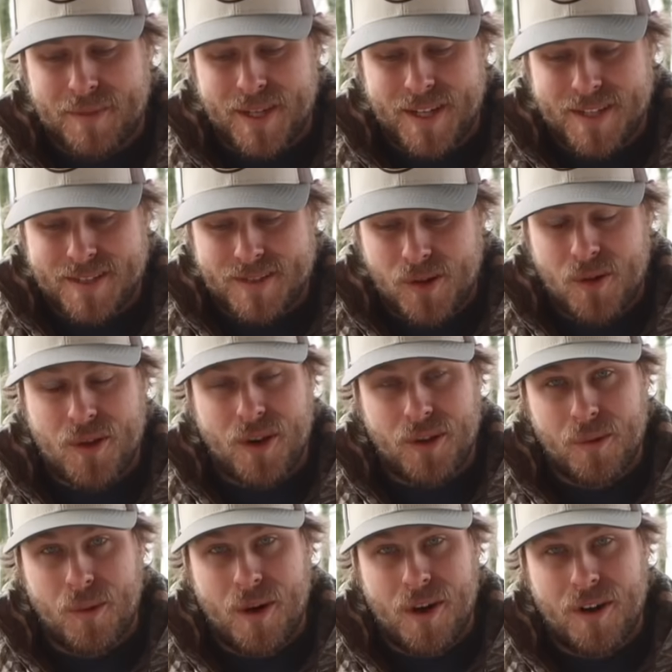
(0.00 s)
but he's going on
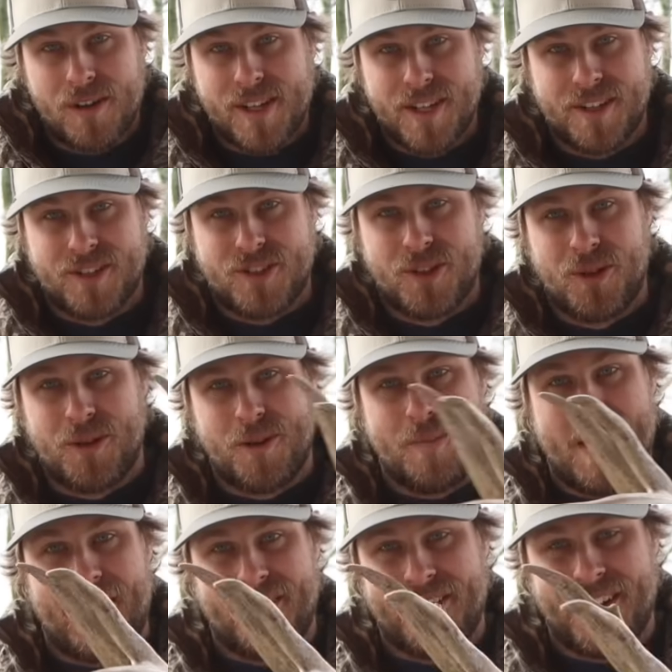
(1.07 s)
the wall, getting the shoulder
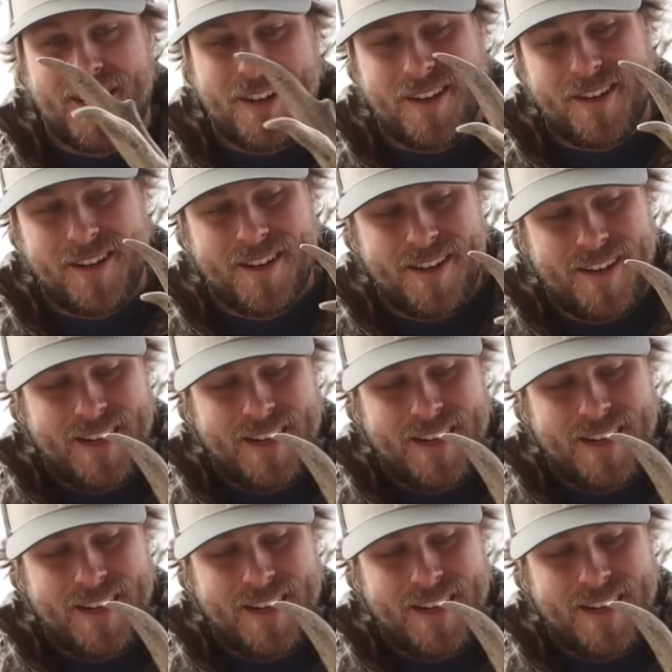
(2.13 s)
mount done,